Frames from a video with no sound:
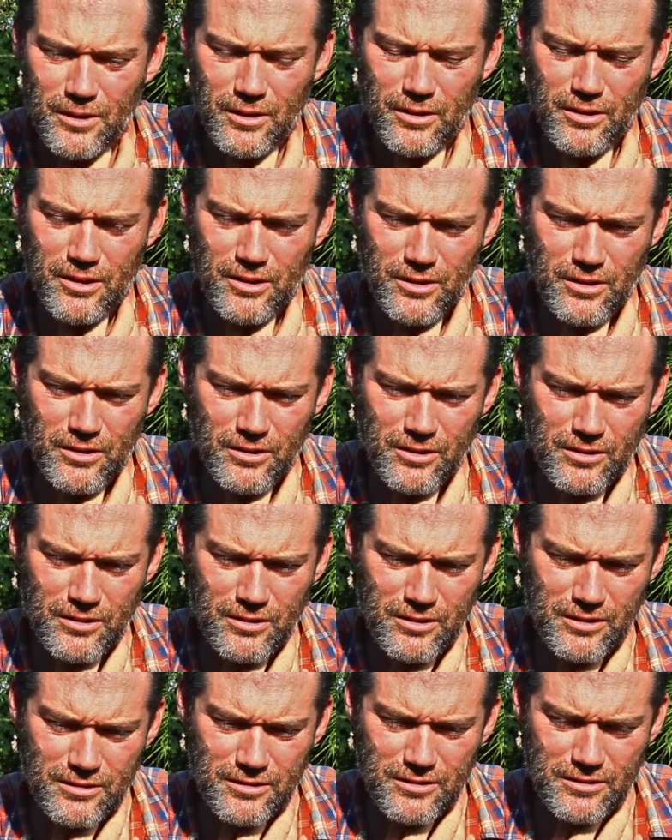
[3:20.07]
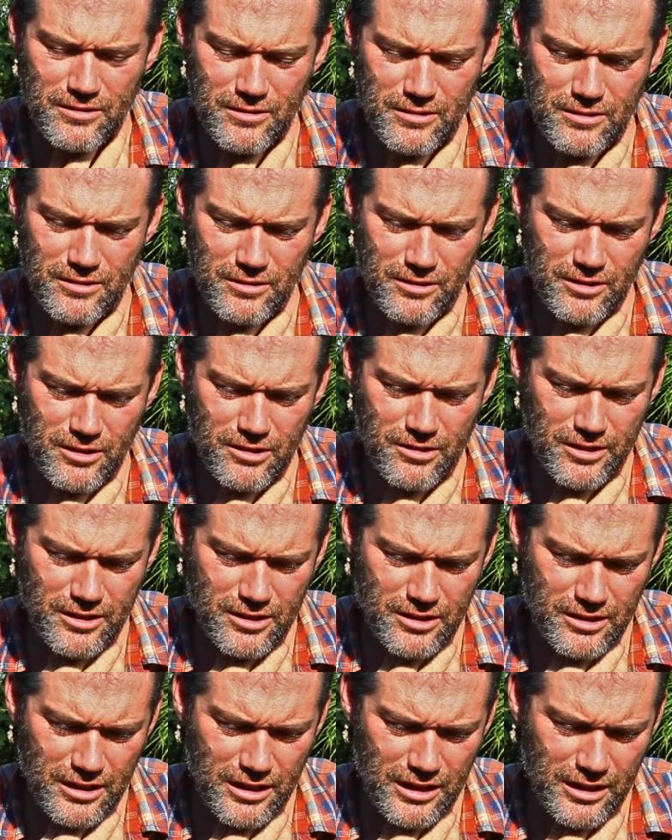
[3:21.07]
on the Crees
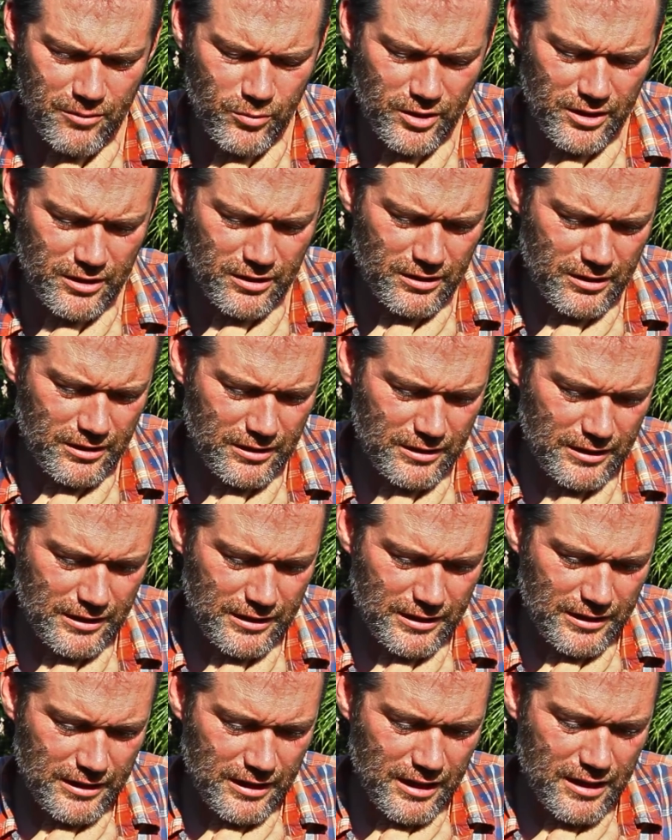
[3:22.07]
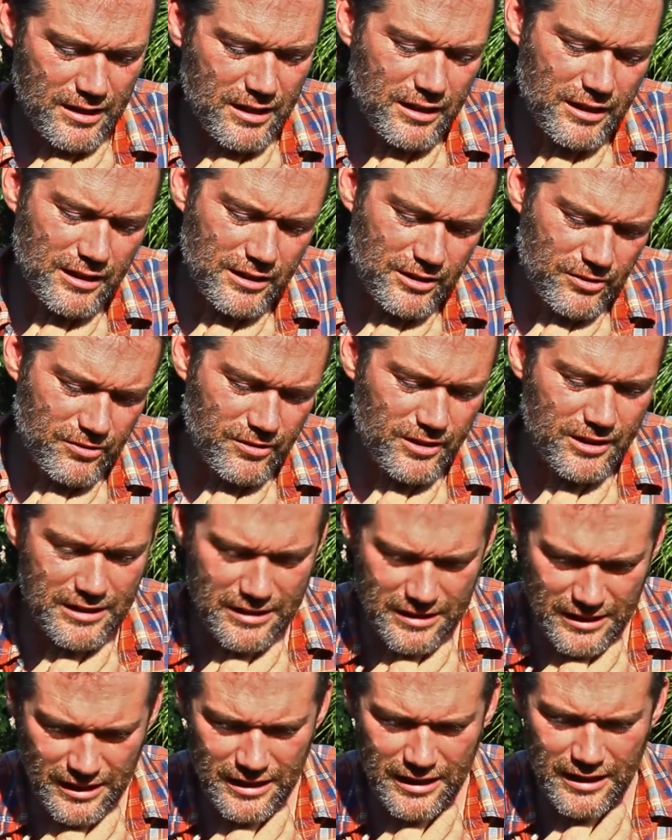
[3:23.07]
scheme, and I think it's really
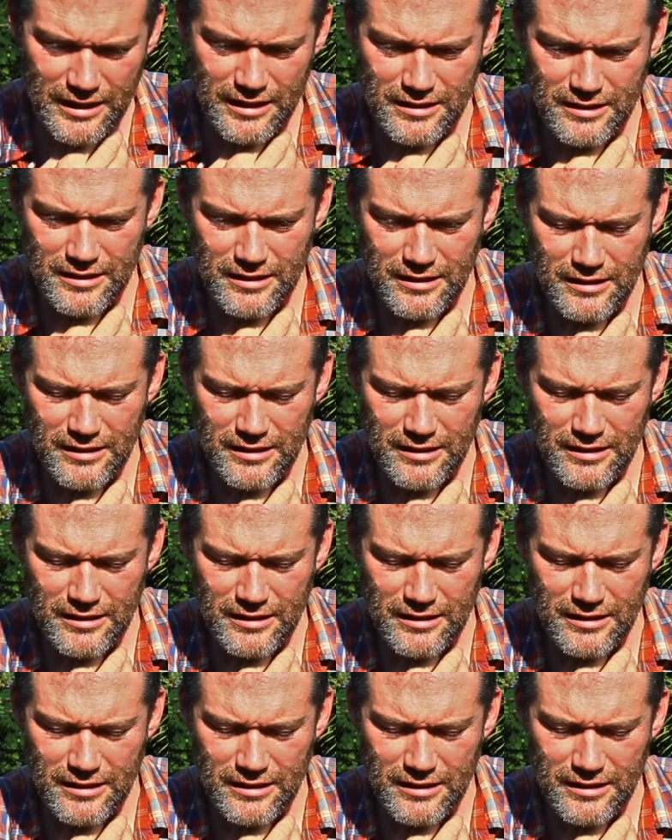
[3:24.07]
sad.